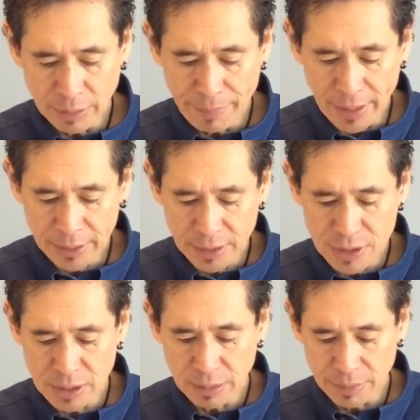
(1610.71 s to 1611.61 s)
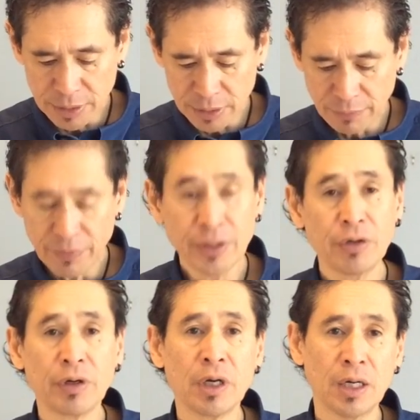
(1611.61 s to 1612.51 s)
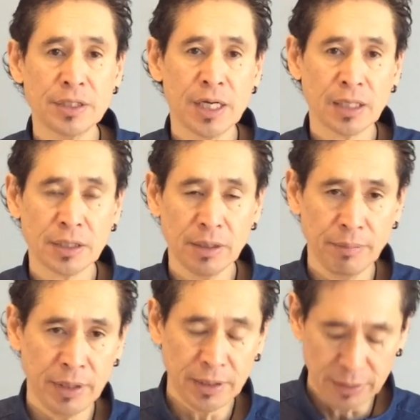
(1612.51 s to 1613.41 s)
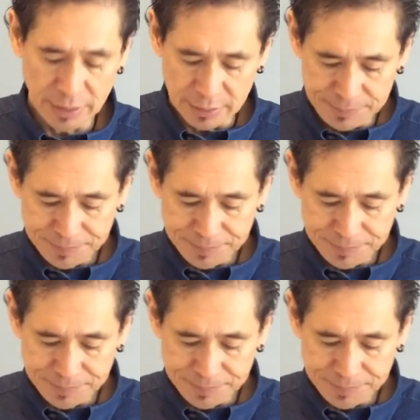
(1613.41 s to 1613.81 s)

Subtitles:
the packing slip and then the vendor contacted immediately.